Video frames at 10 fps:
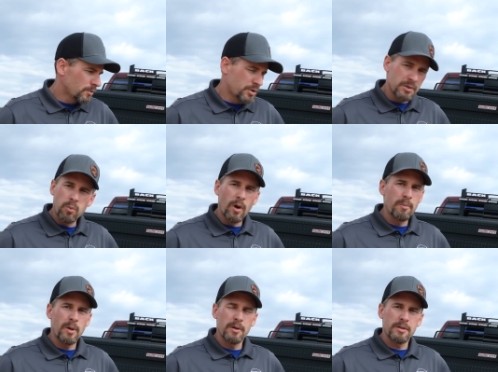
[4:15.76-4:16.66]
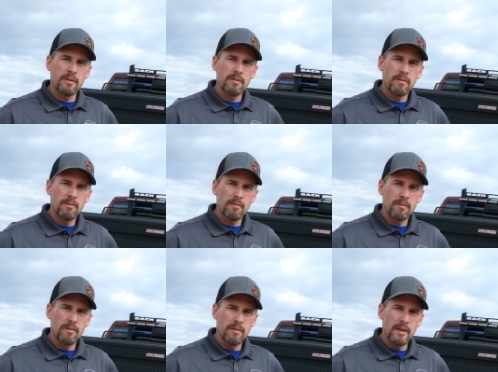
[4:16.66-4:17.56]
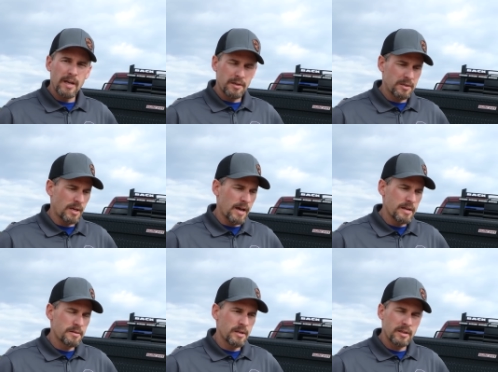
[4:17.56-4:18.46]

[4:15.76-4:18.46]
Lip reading: just one person that decides